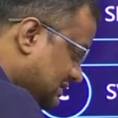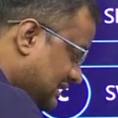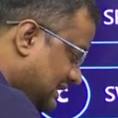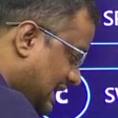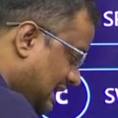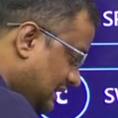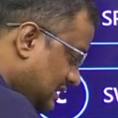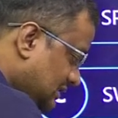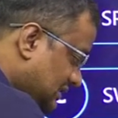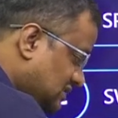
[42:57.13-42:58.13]
are tie,
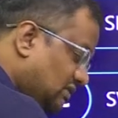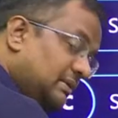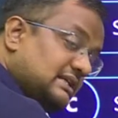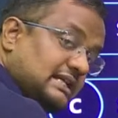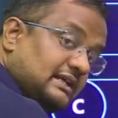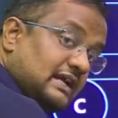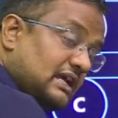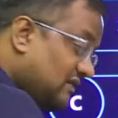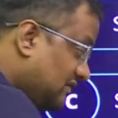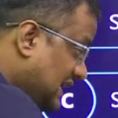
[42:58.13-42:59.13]
these will be deciding.
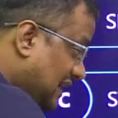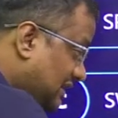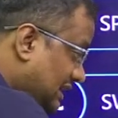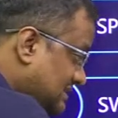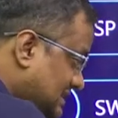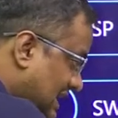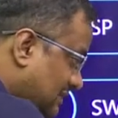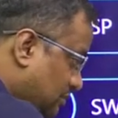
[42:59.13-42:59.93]
If gravel and sand